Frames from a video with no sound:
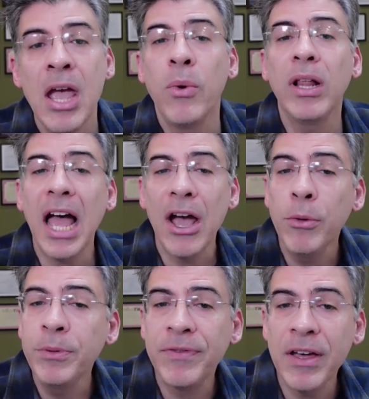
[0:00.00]
Well, I
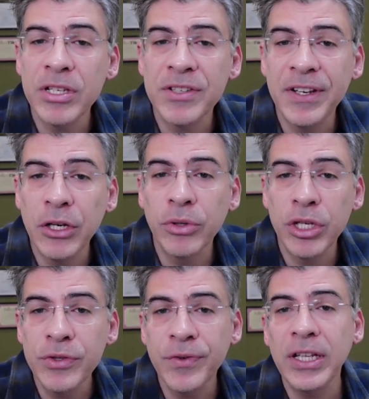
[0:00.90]
hope you found this video
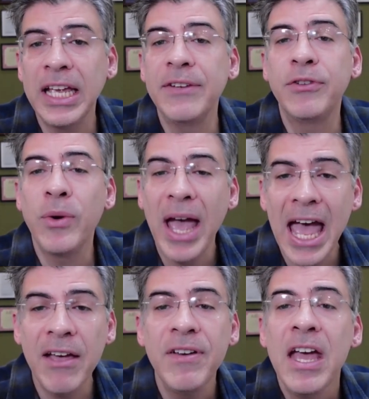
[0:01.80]
useful, and if you
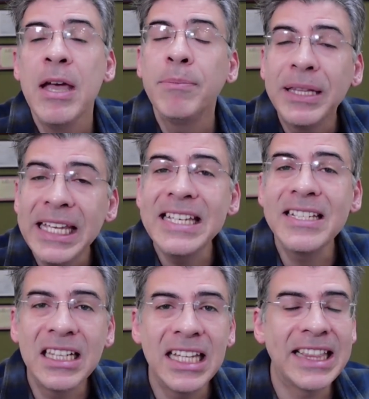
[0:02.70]
have,
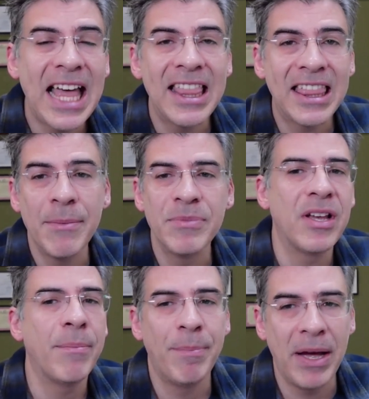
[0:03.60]
please click that thumbs
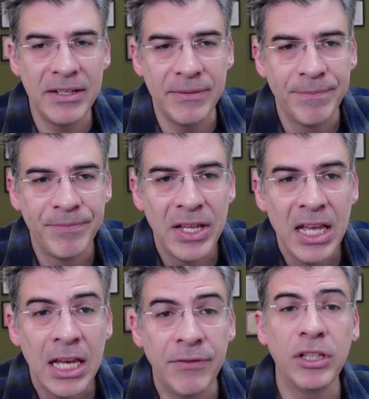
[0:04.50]
up button.
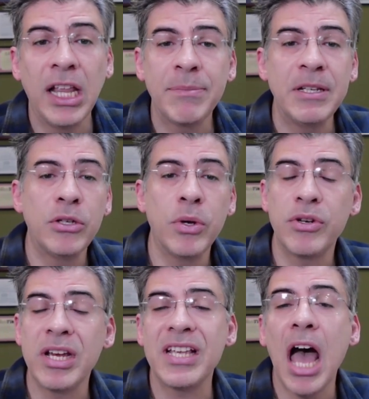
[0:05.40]
If you'd like me to
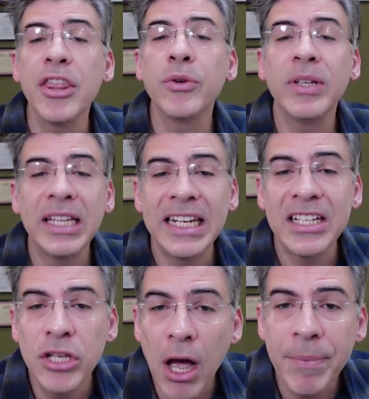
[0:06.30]
address other
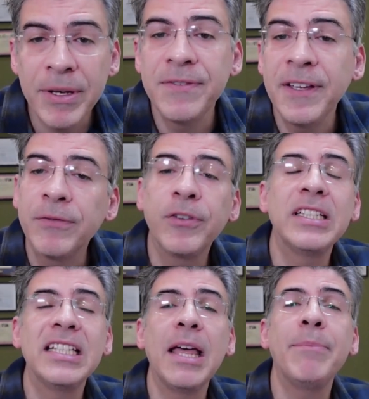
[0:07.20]
related topics, feel free
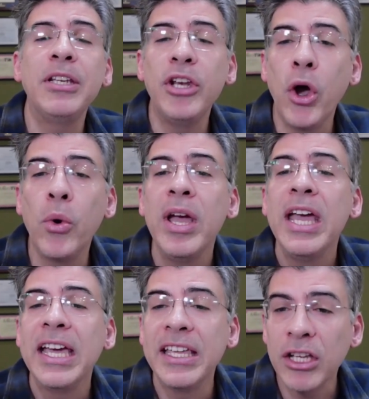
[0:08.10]
to let me know
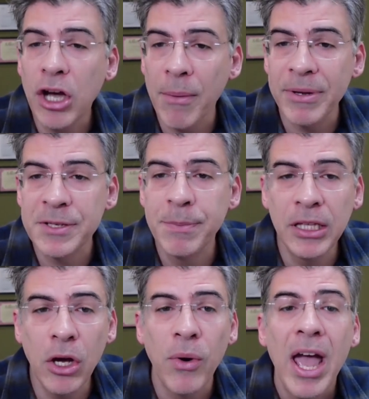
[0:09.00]
in the comments
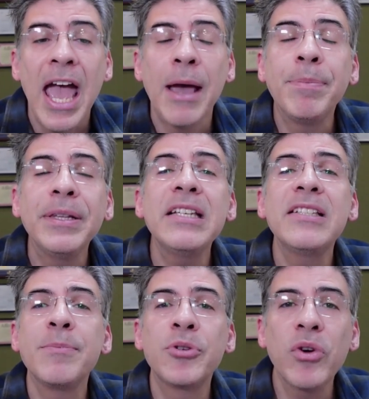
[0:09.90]
below. And please
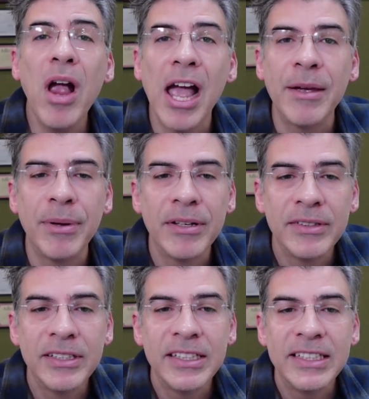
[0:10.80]
subscribe
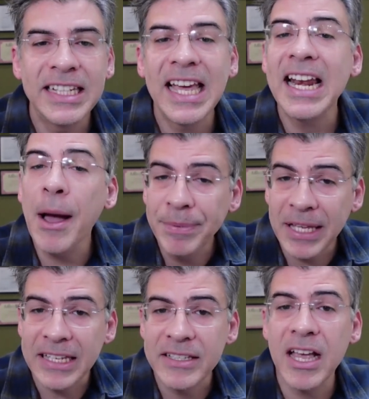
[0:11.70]
to get
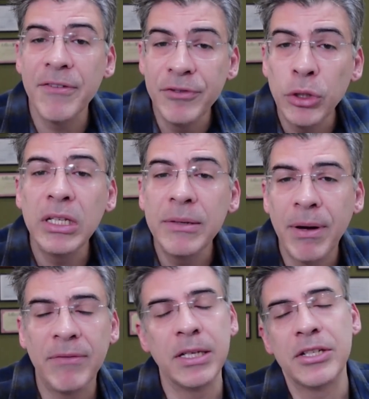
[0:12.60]
updates of newly
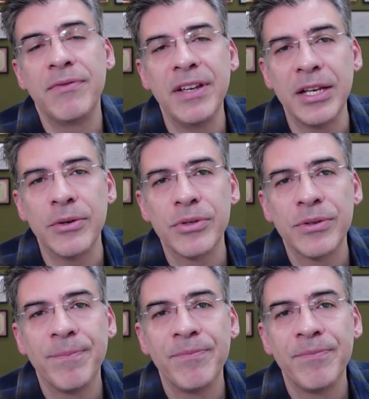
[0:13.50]
published videos.